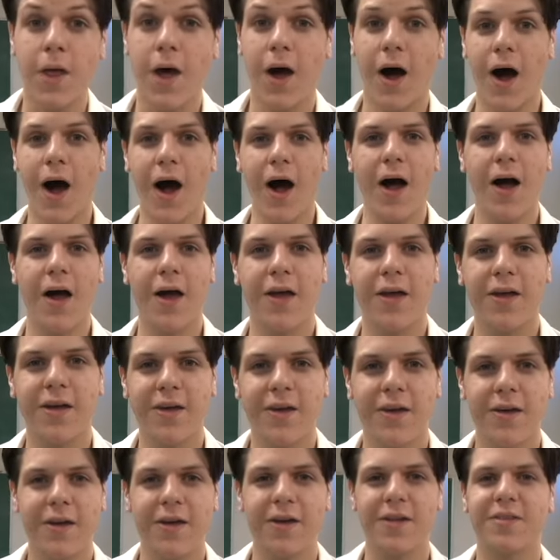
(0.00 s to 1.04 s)
Hi,
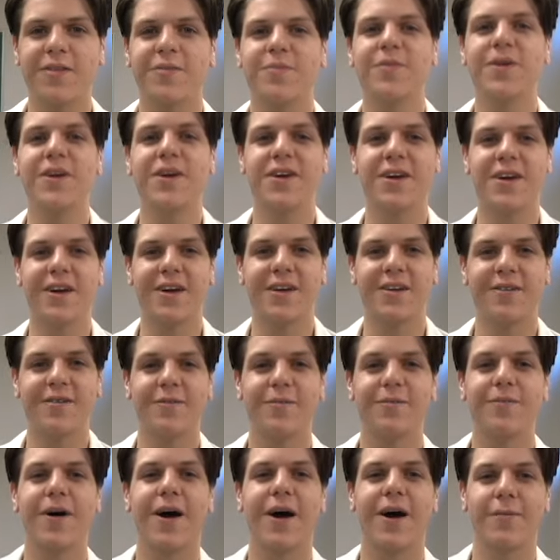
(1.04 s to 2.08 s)
it's me again,
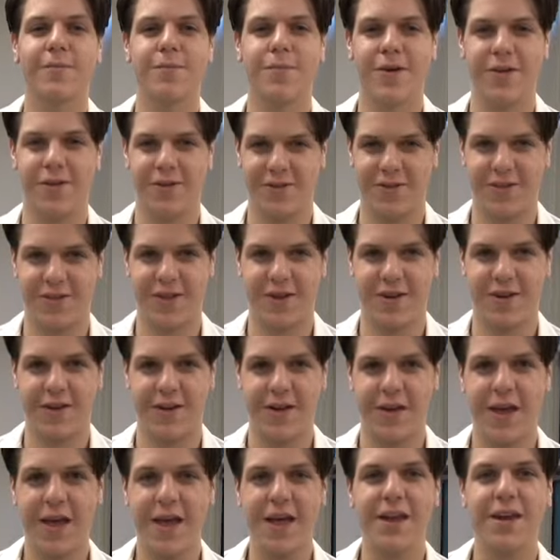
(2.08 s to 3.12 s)
Pat Mailson.
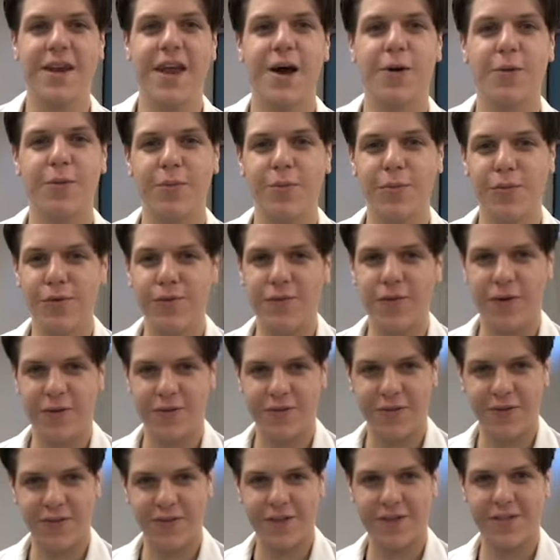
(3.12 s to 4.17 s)
Now we move on
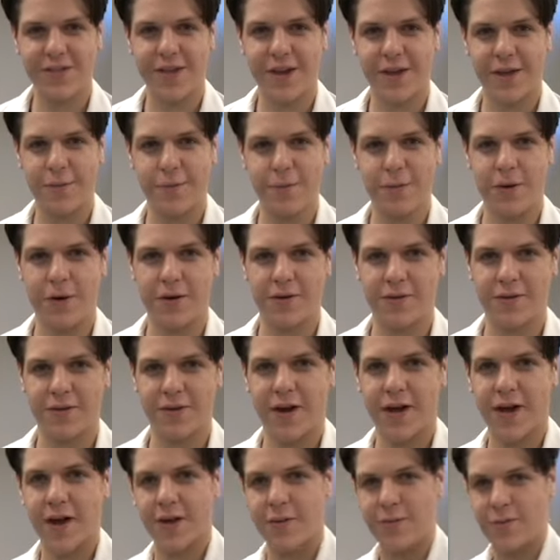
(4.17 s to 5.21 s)
to the second part of the
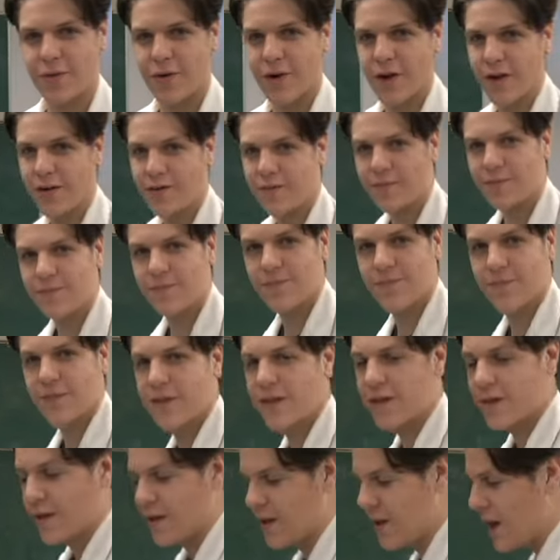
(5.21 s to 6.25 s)
hindbrain.
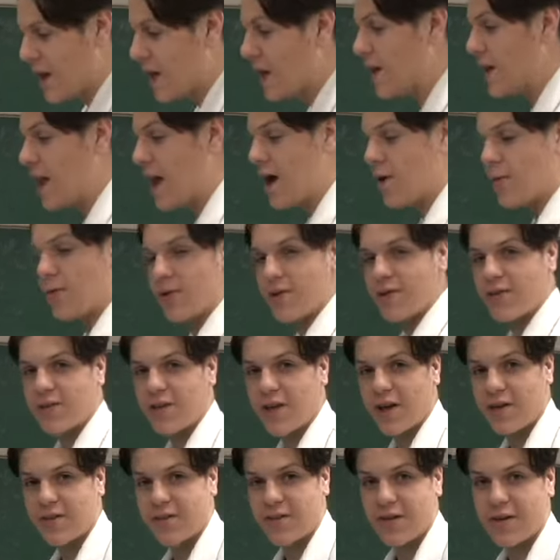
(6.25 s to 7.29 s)
Now we're
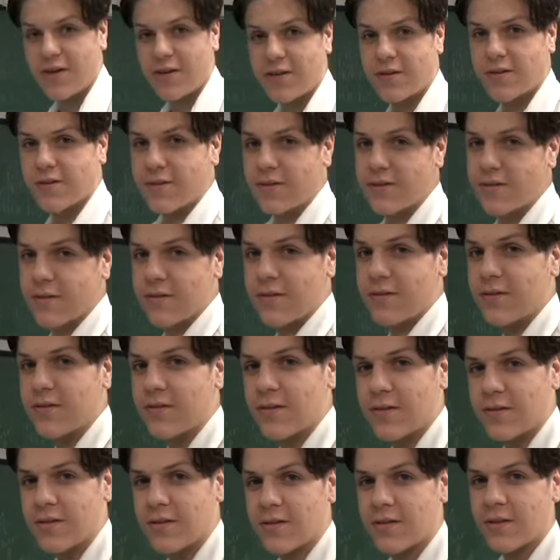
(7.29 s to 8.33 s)
discussing
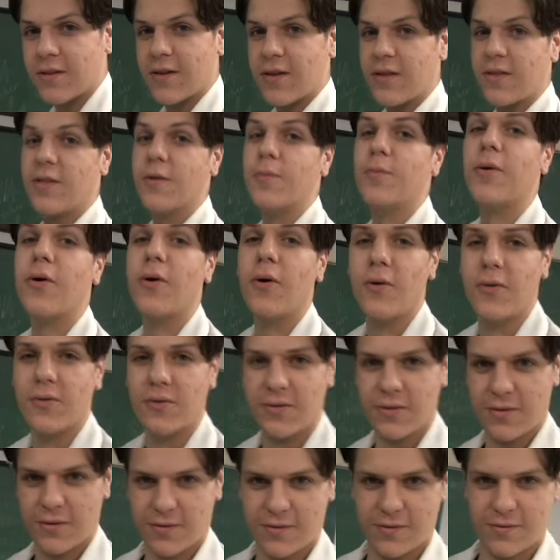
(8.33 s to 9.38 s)
the
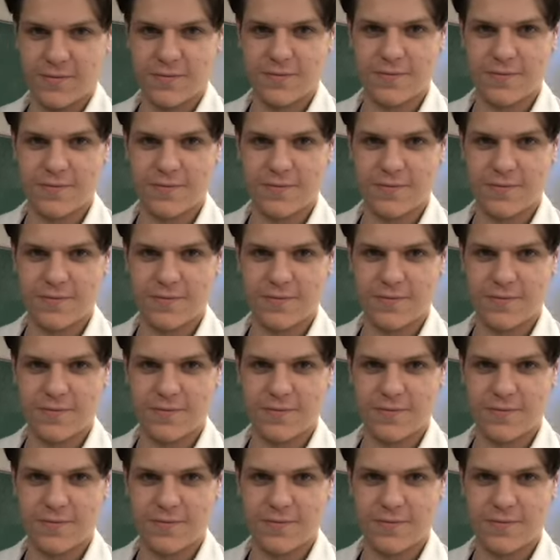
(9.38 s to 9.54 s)
pons.